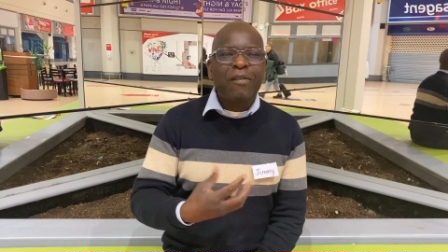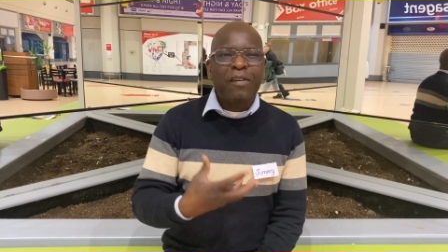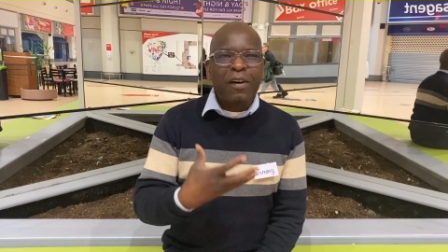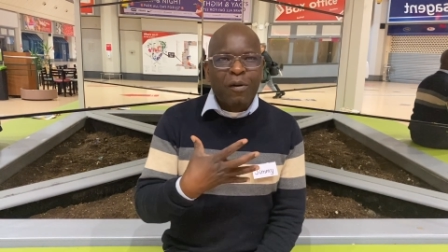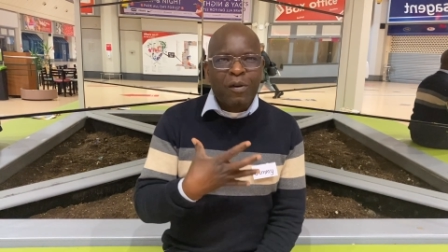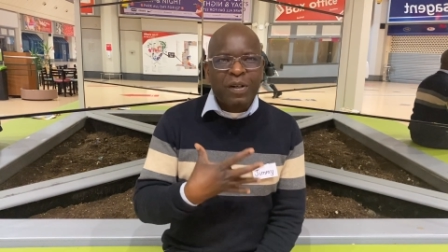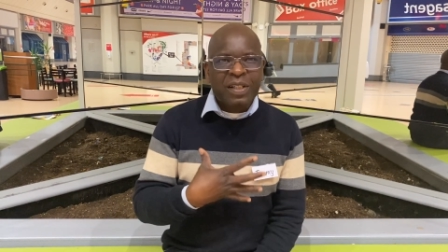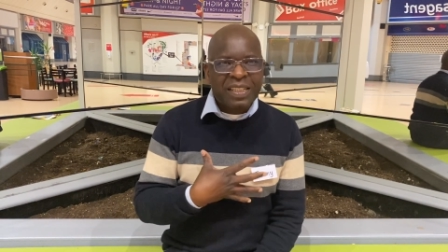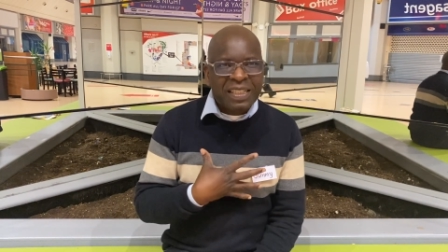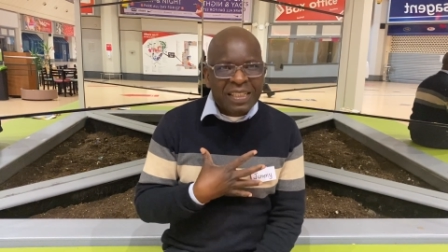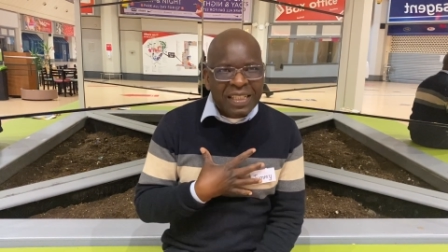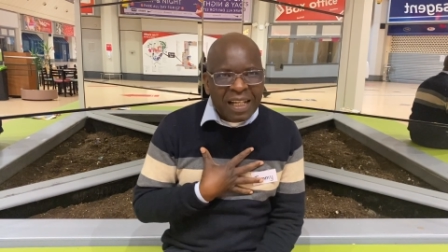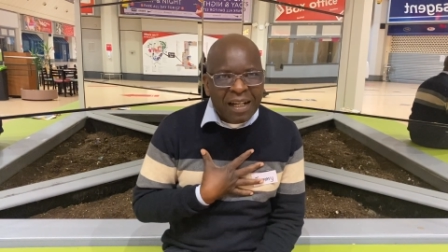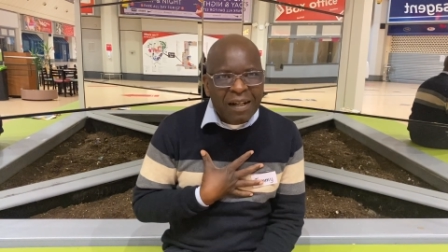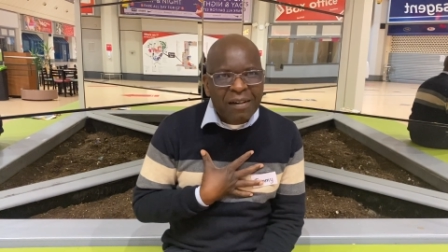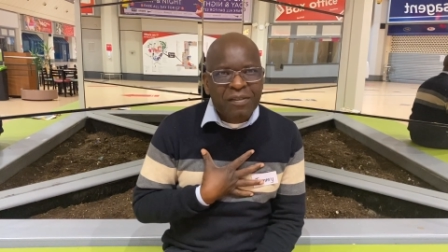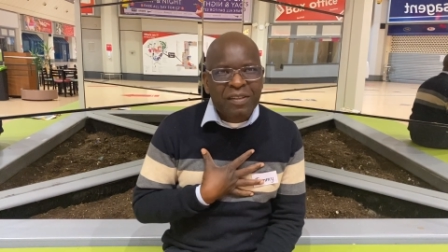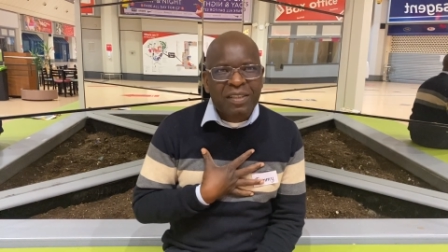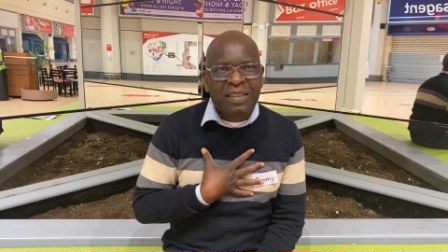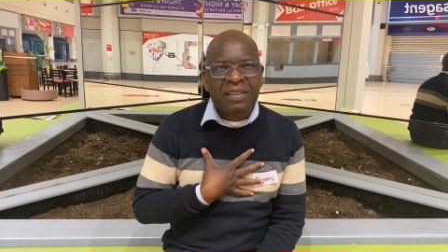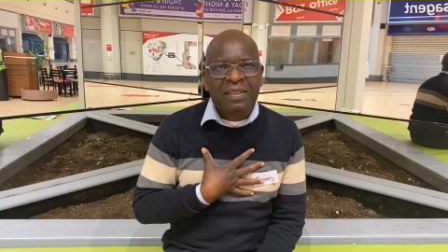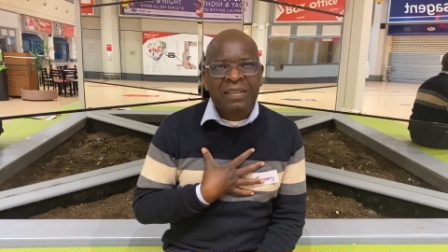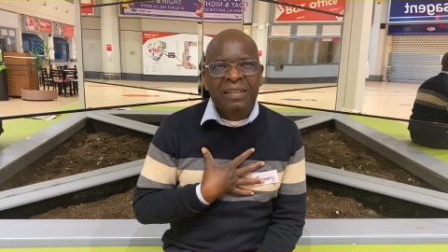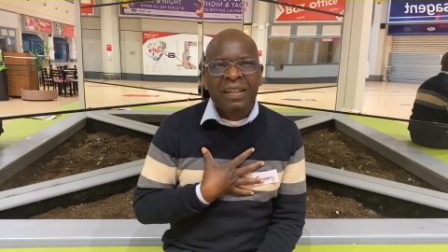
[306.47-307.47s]

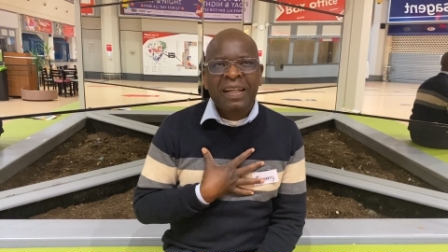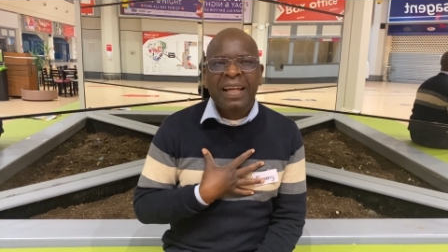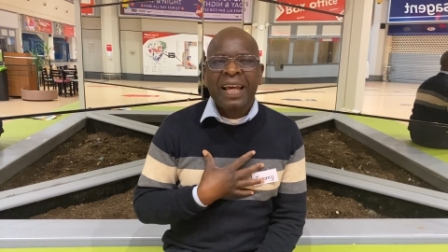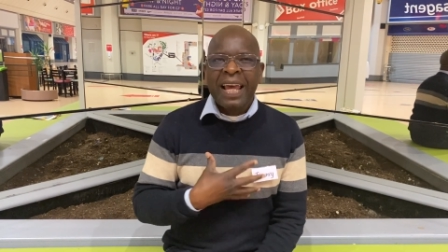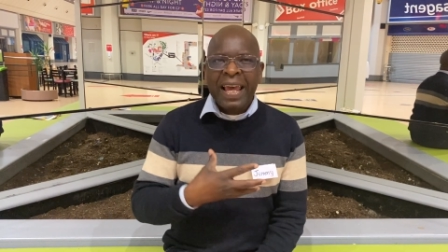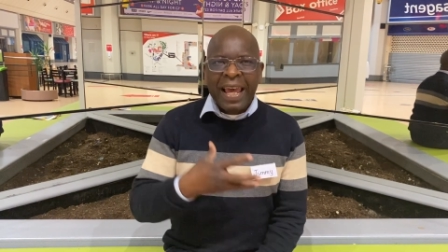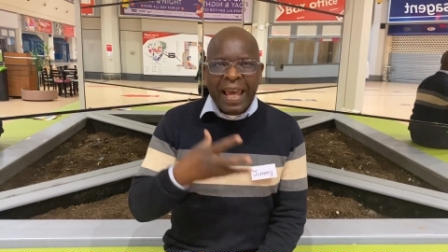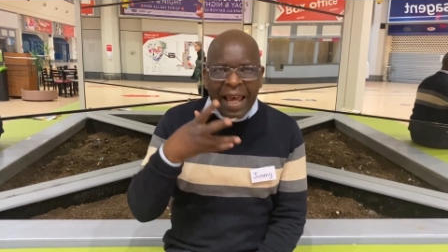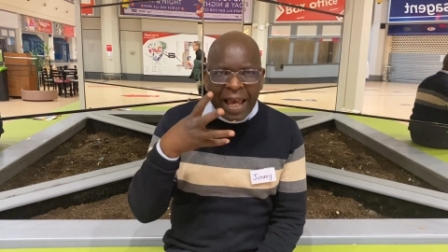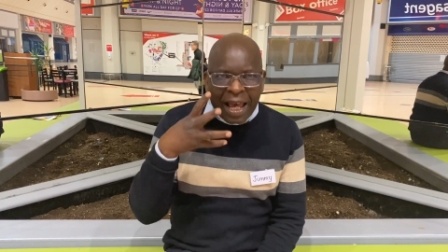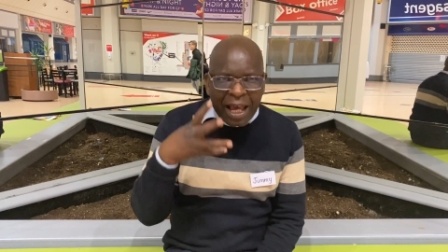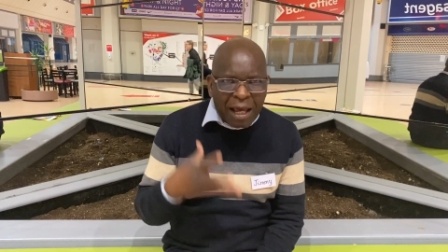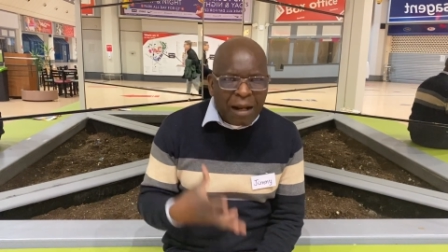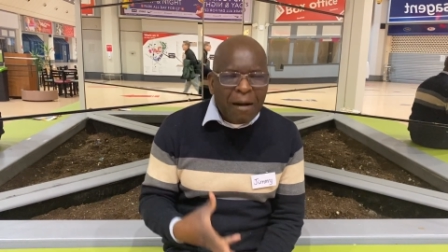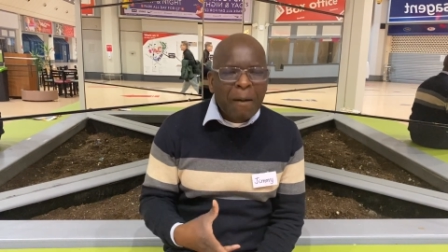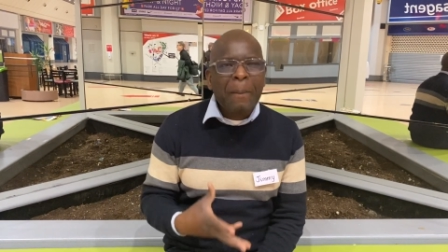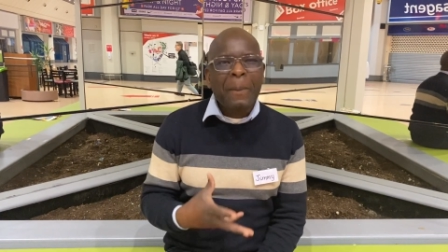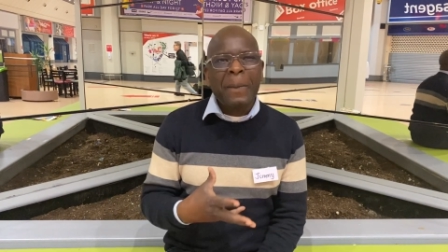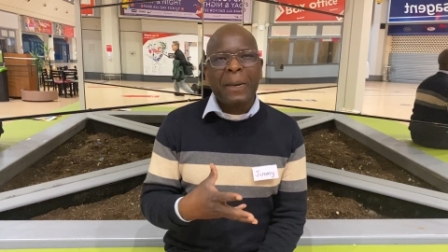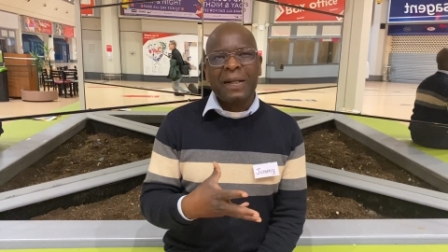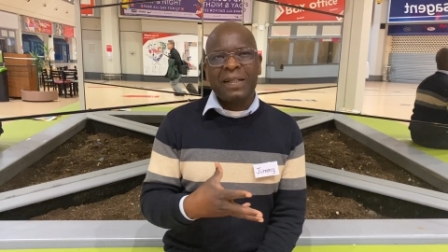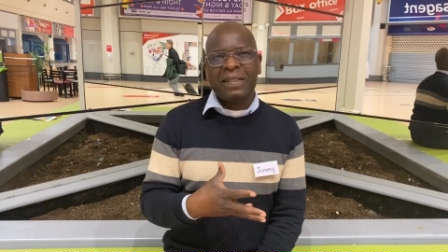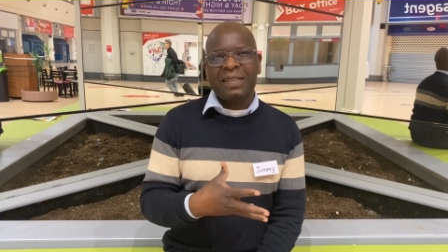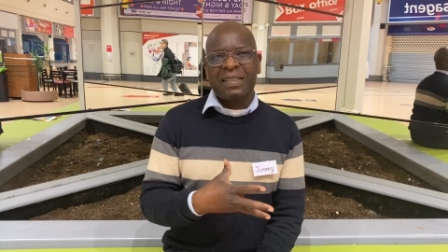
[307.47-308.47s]
ourselves, help
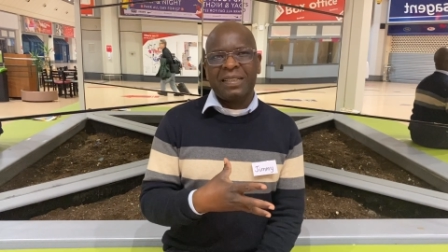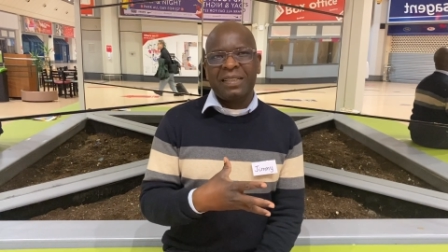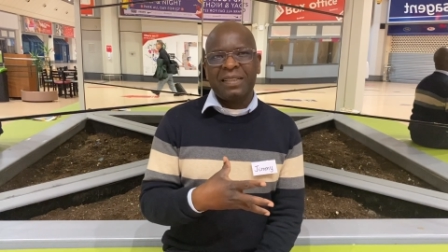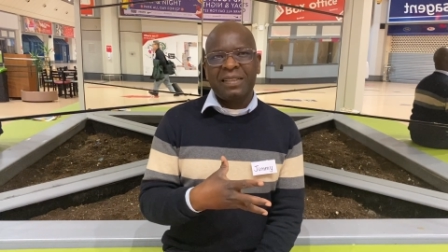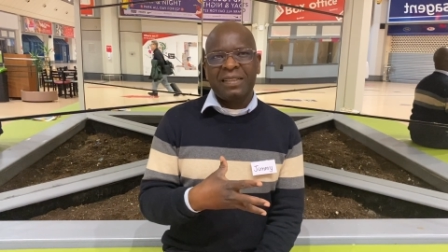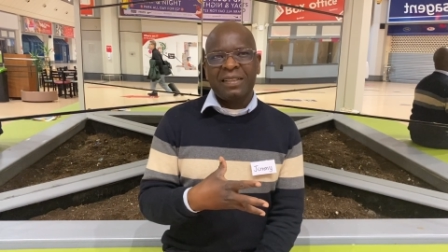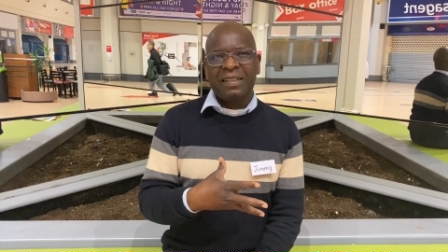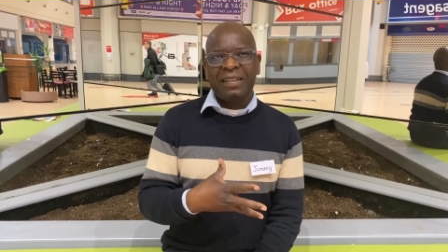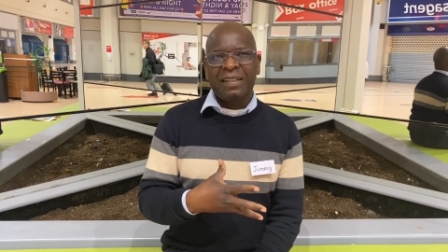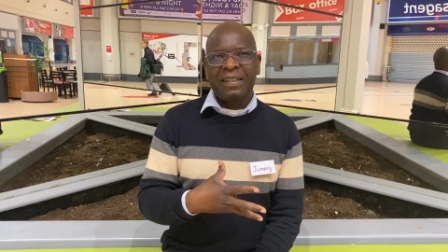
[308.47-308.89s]
us